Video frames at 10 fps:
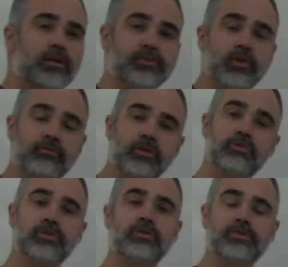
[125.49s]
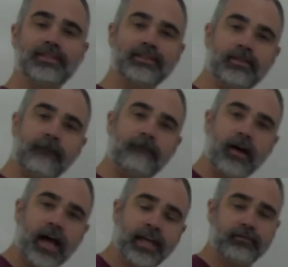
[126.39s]
So if you choose to
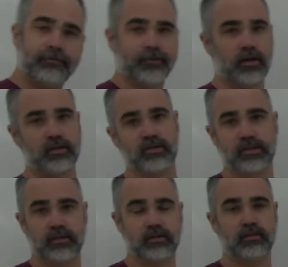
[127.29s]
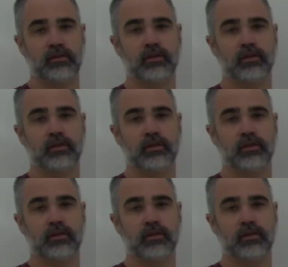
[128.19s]
divide first,